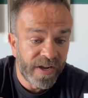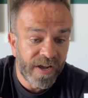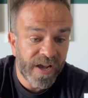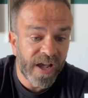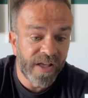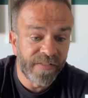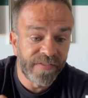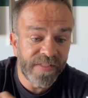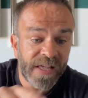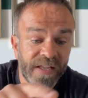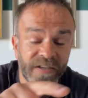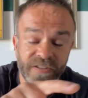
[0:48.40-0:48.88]

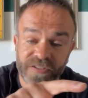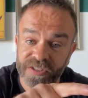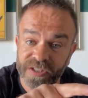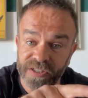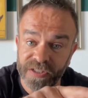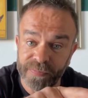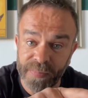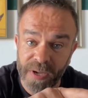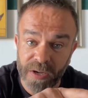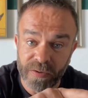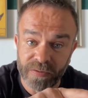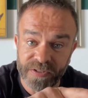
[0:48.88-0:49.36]
and then to
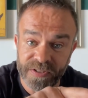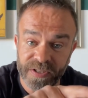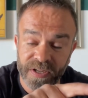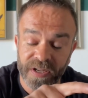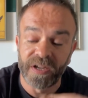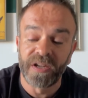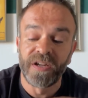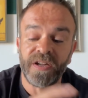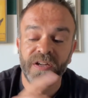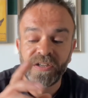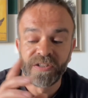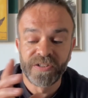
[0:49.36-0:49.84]
the
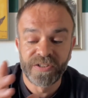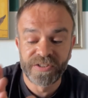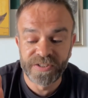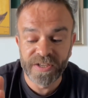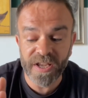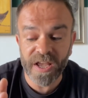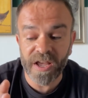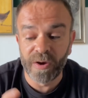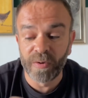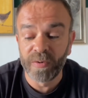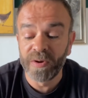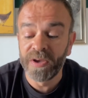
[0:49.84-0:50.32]
motor.
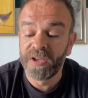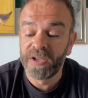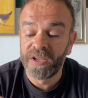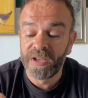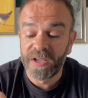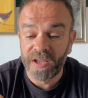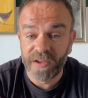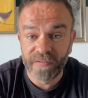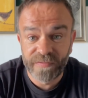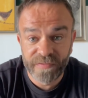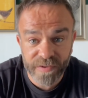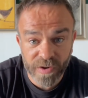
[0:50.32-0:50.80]
So,
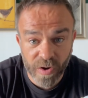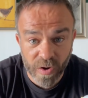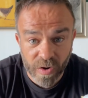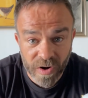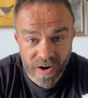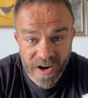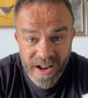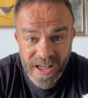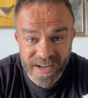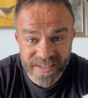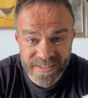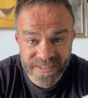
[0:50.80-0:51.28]
if your
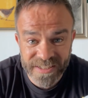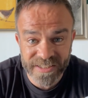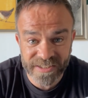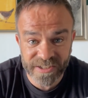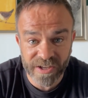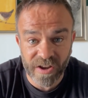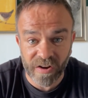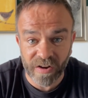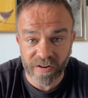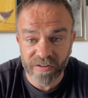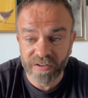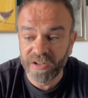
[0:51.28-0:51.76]
light is
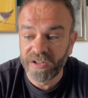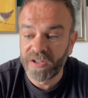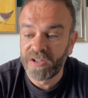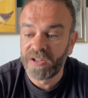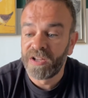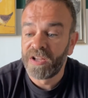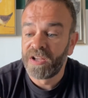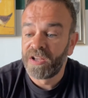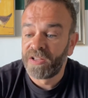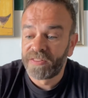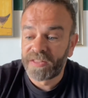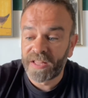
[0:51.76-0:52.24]
on,
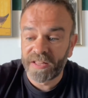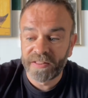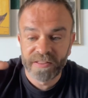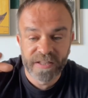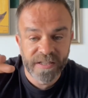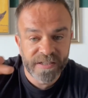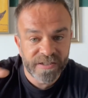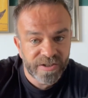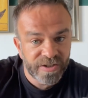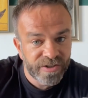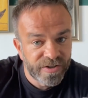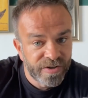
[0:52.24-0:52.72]
then
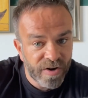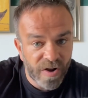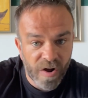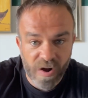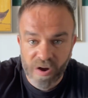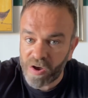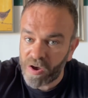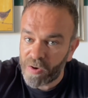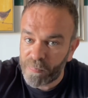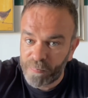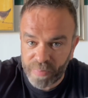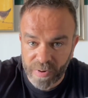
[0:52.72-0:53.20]
it's
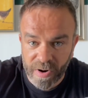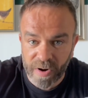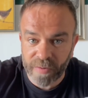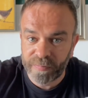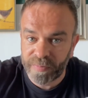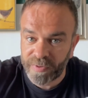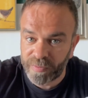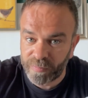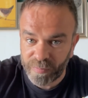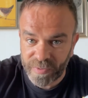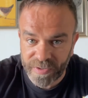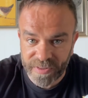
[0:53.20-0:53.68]
not a
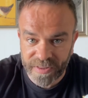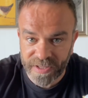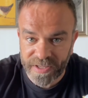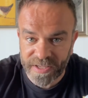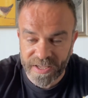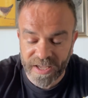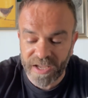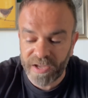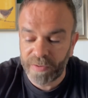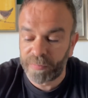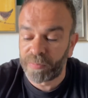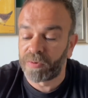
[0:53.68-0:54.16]
problem with the
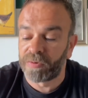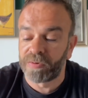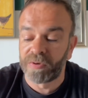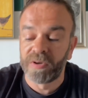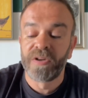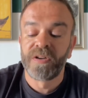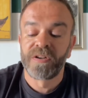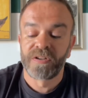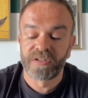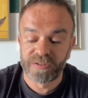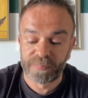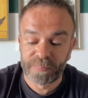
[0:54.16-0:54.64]
cable,
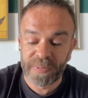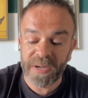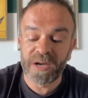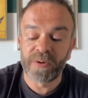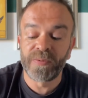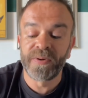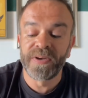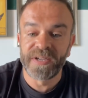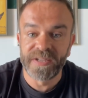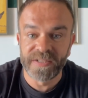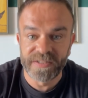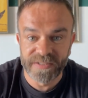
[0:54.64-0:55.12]
because
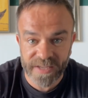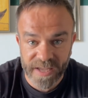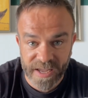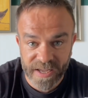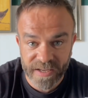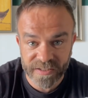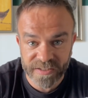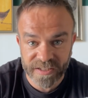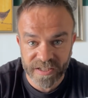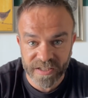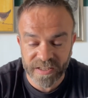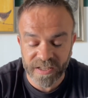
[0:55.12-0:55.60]
power is
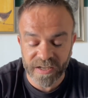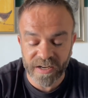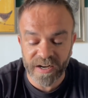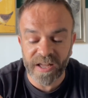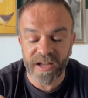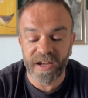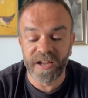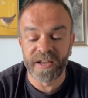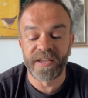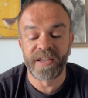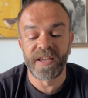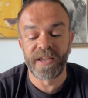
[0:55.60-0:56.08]
getting to the
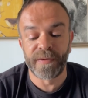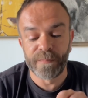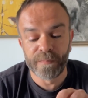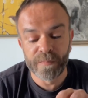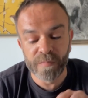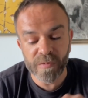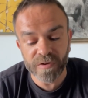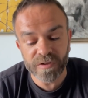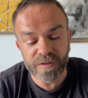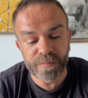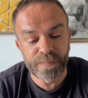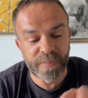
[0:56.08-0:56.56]
light. It
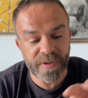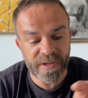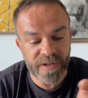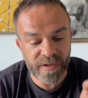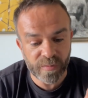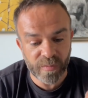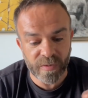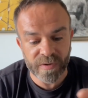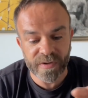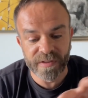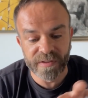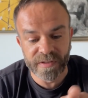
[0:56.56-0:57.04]
must be
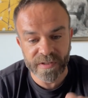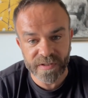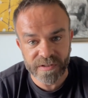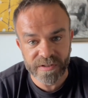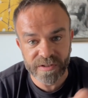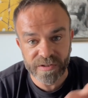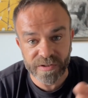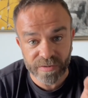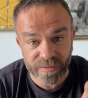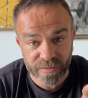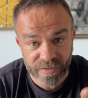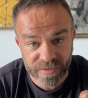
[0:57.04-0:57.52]
one of
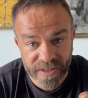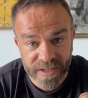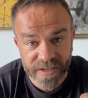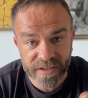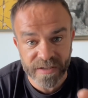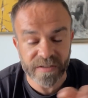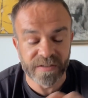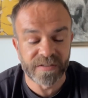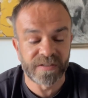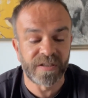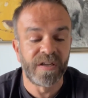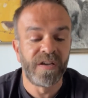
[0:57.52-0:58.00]
these two
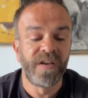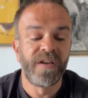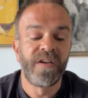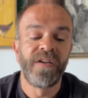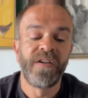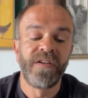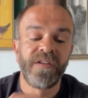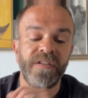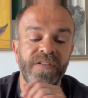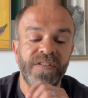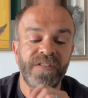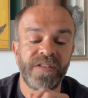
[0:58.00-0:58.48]
things.
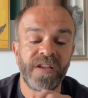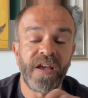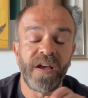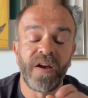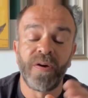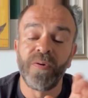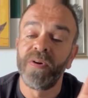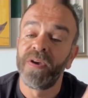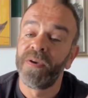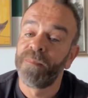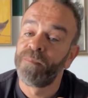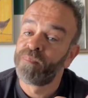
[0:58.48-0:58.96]

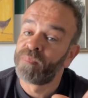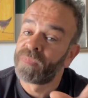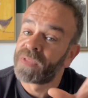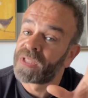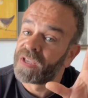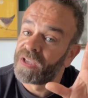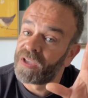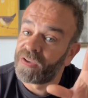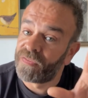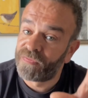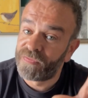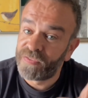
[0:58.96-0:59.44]
So,
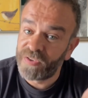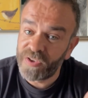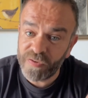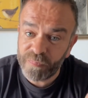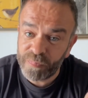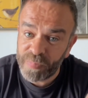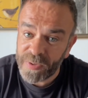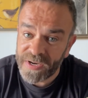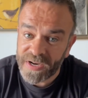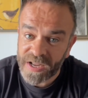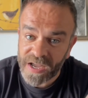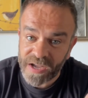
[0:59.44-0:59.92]
if
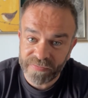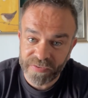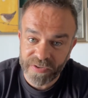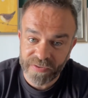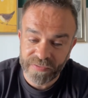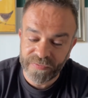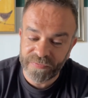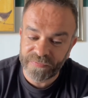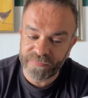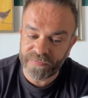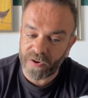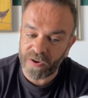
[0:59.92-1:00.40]
you've been
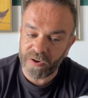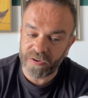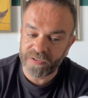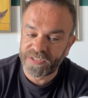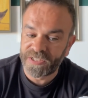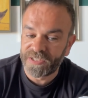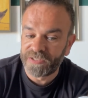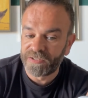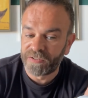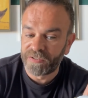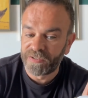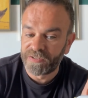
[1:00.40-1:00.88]
having
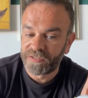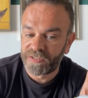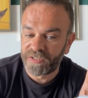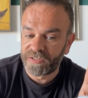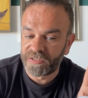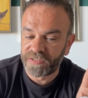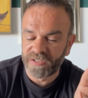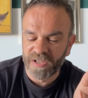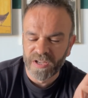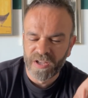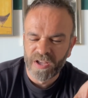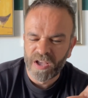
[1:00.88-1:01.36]
farty
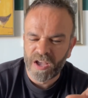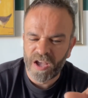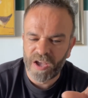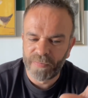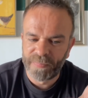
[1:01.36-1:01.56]
noises, a